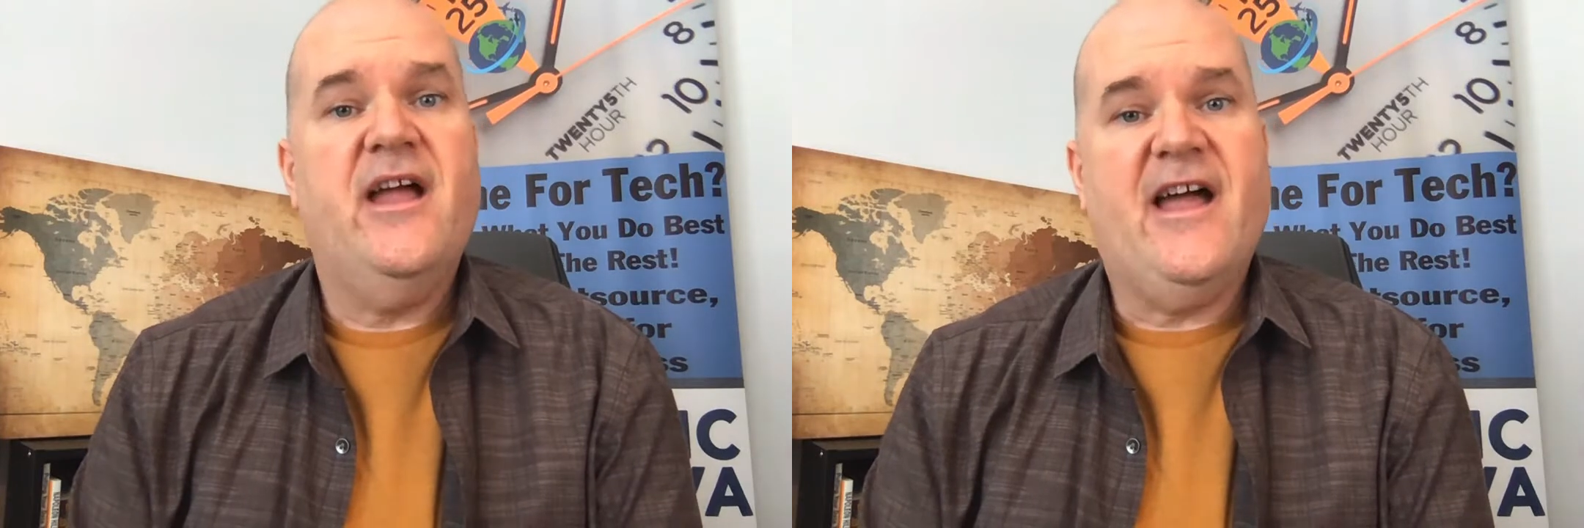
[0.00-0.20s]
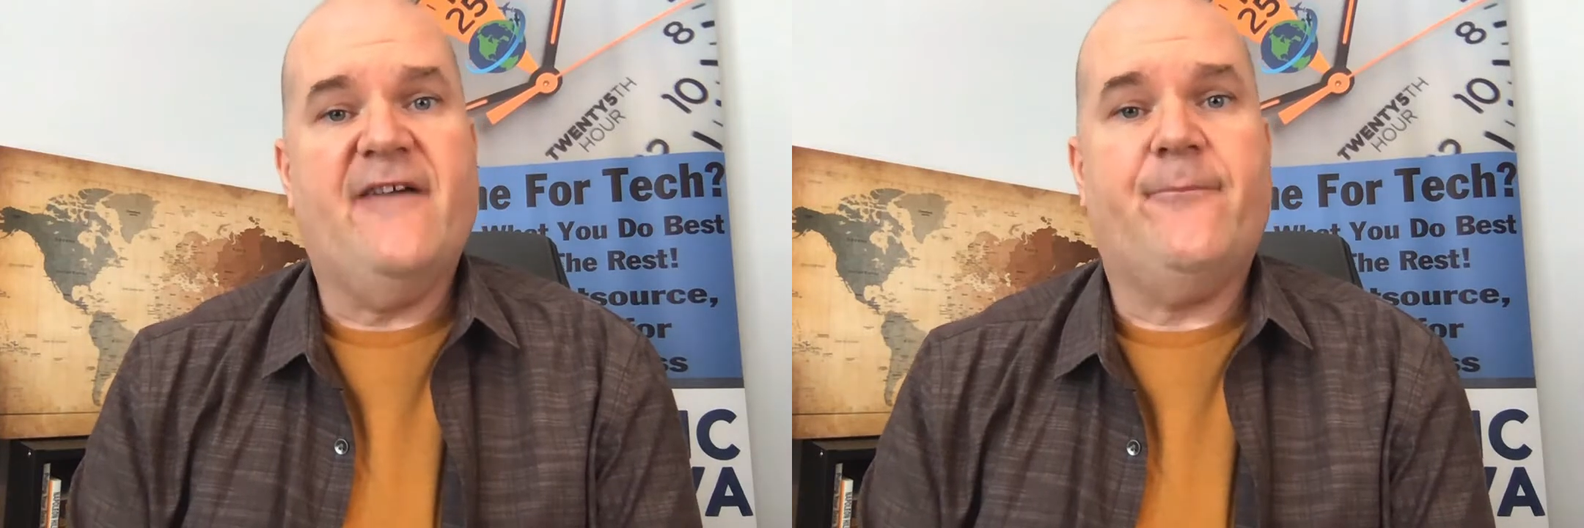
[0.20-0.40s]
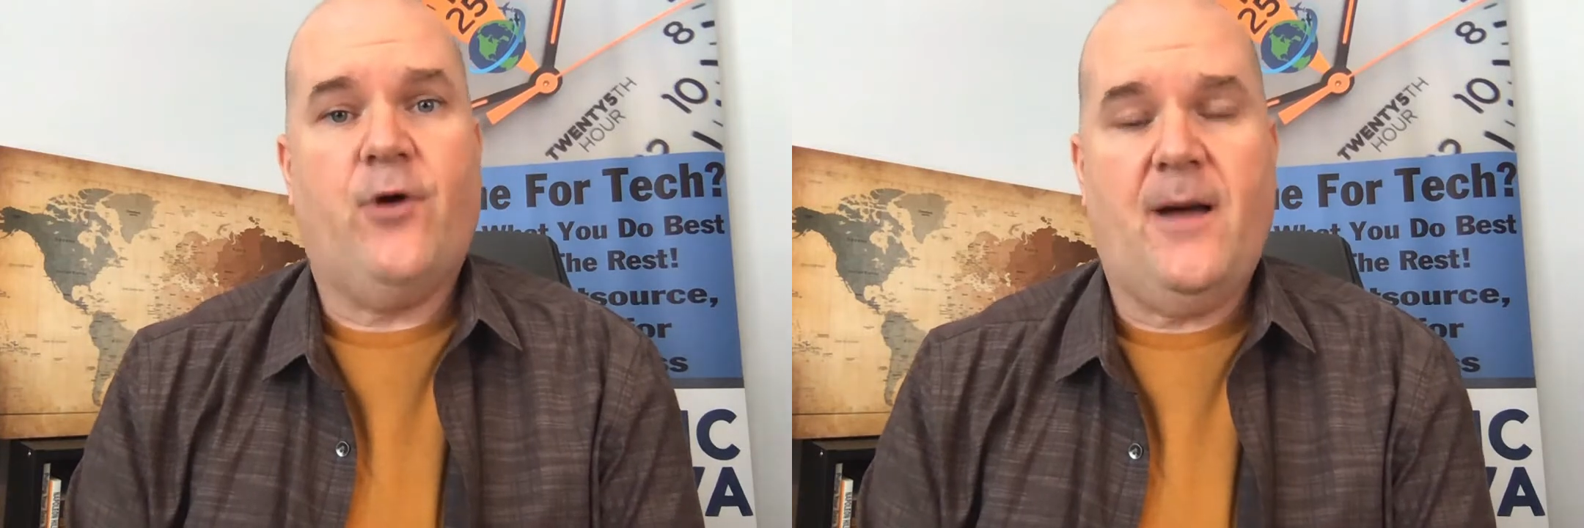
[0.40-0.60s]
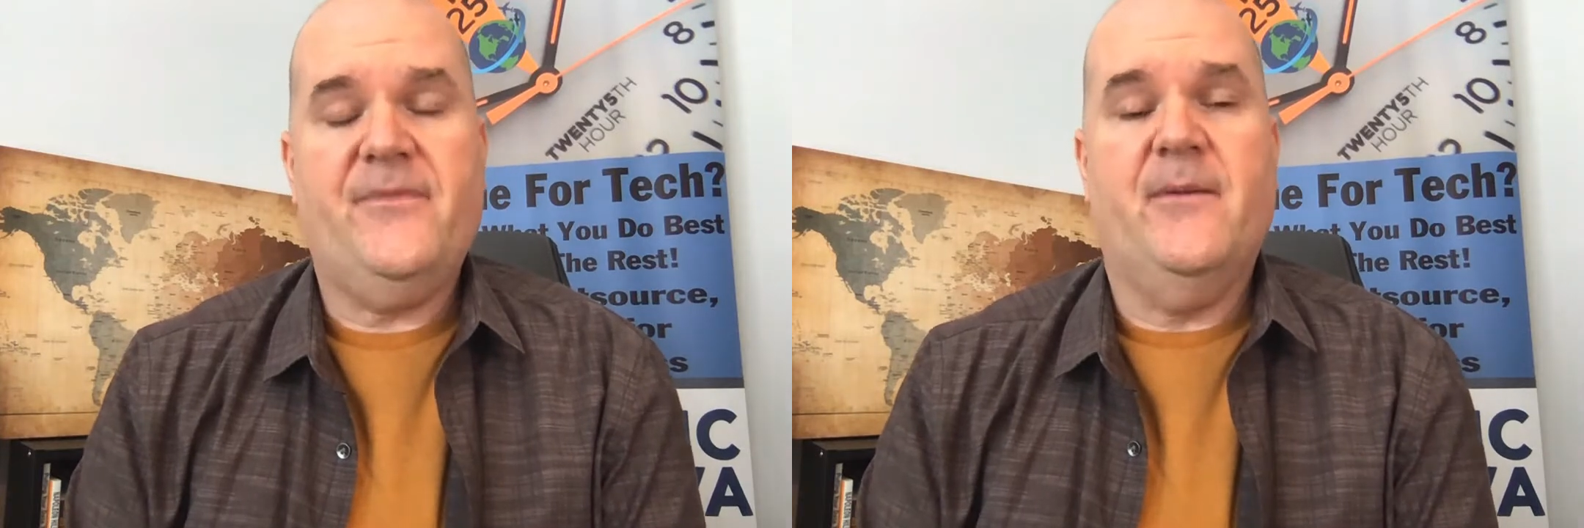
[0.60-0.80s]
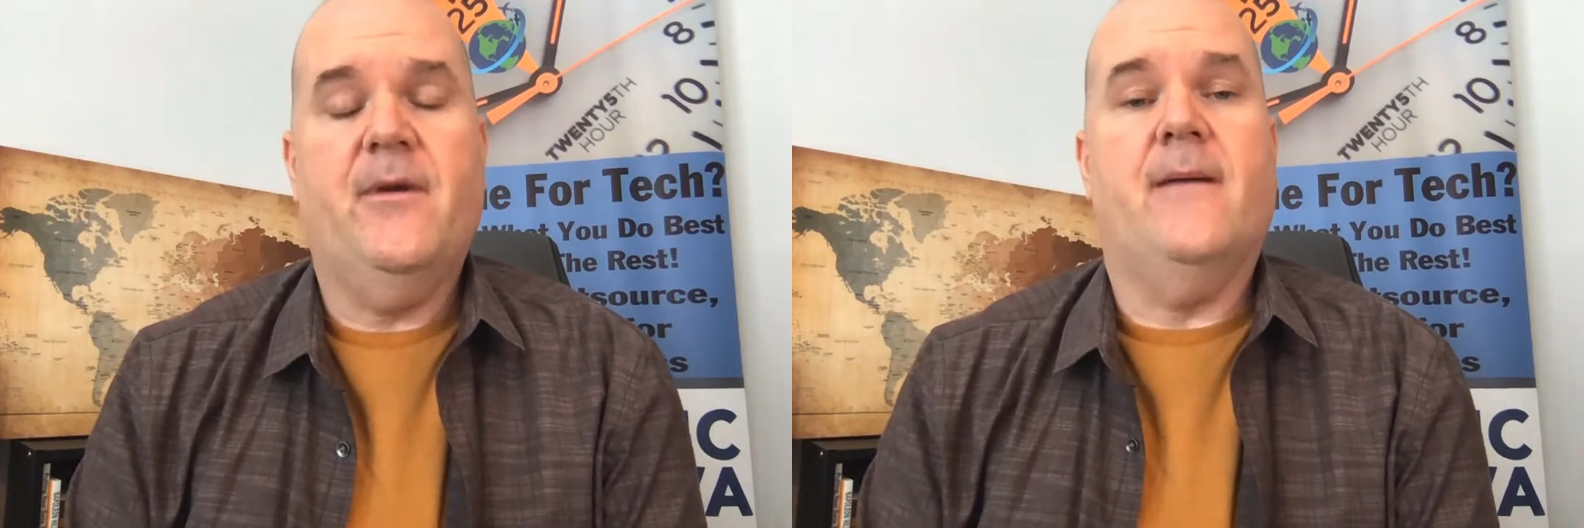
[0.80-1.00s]
have propped
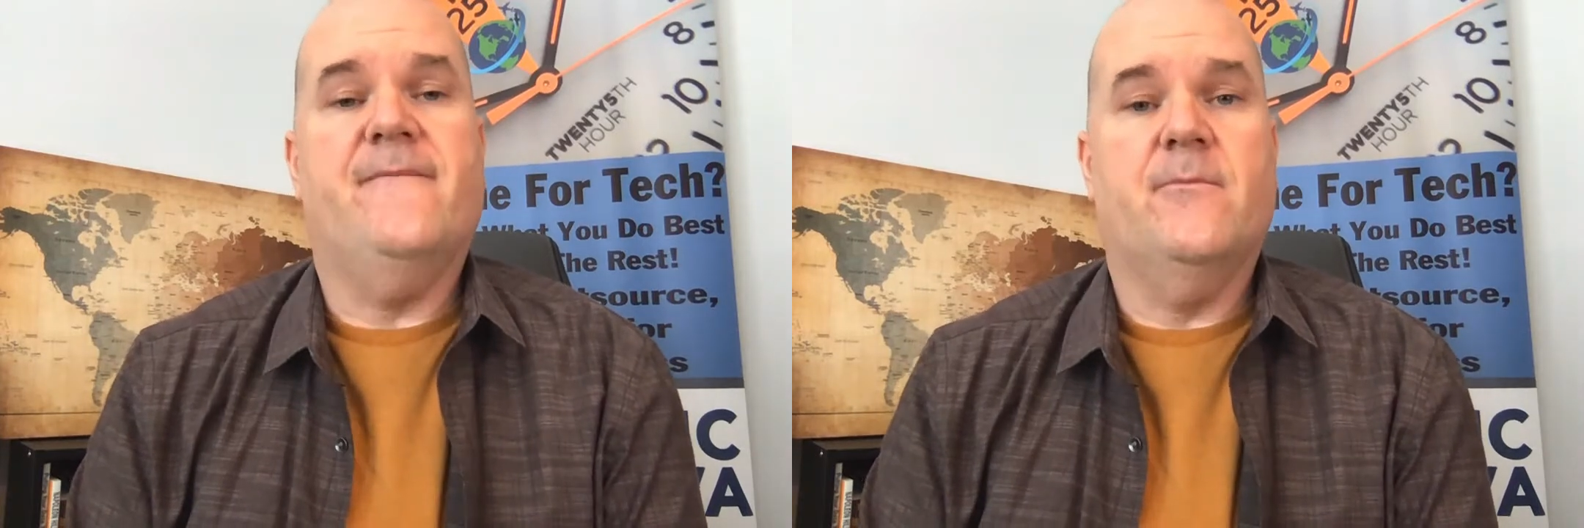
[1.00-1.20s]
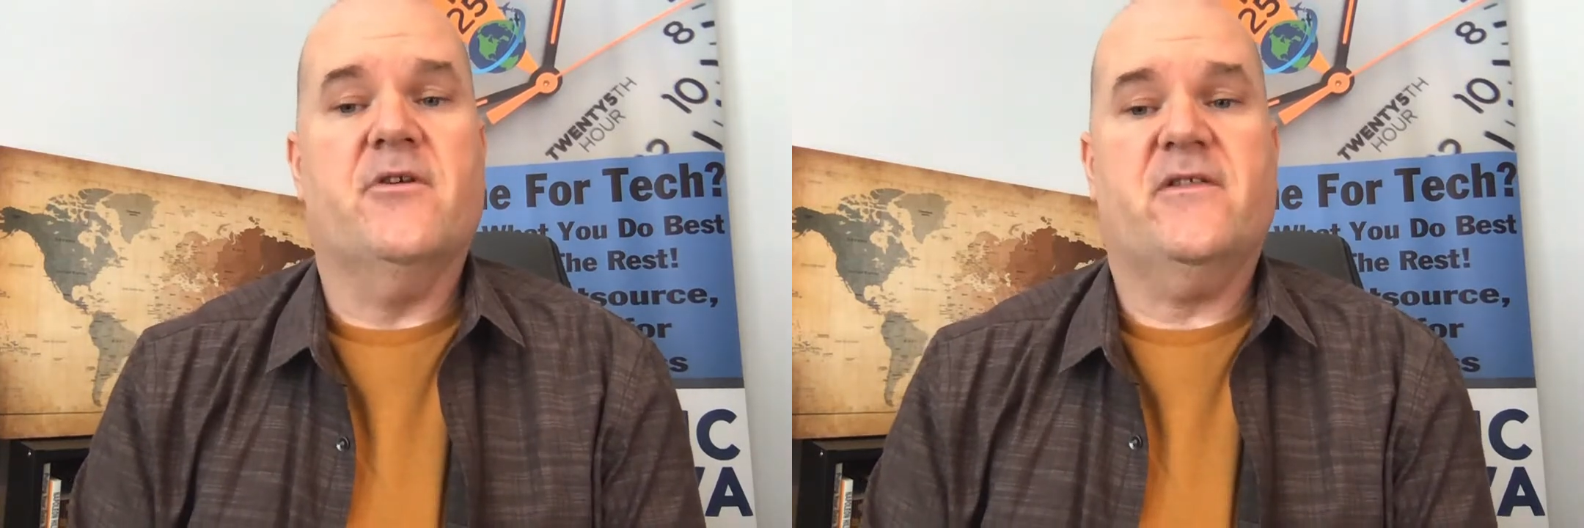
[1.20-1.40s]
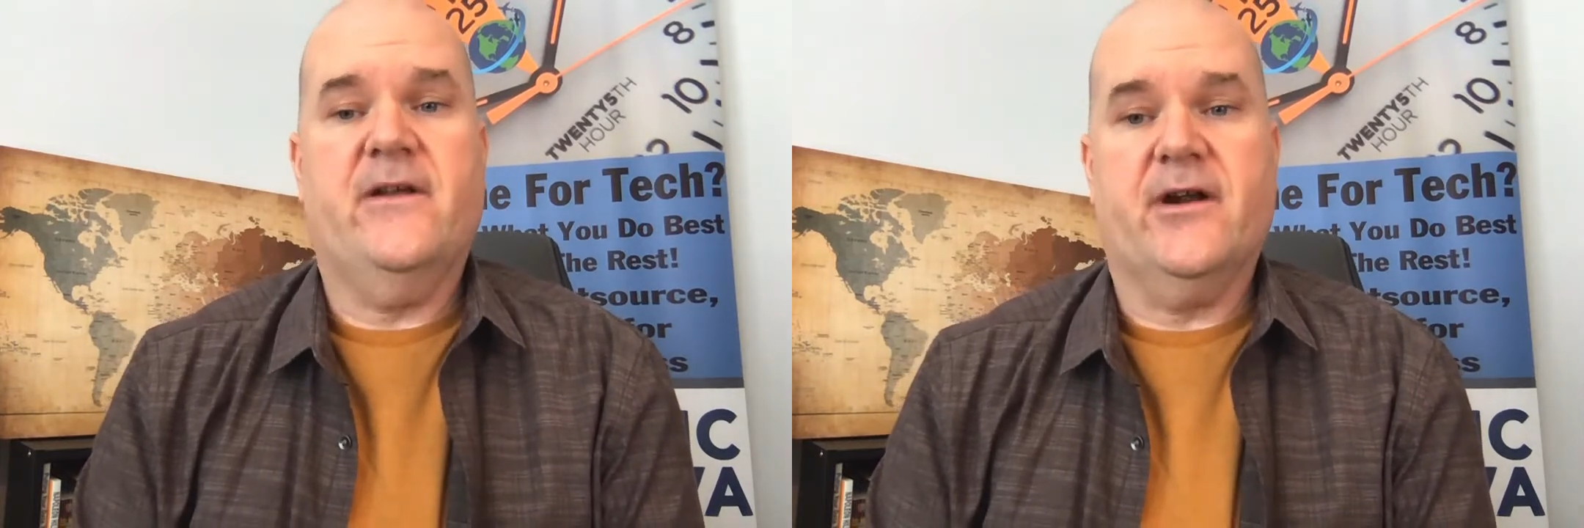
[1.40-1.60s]
them up for most of their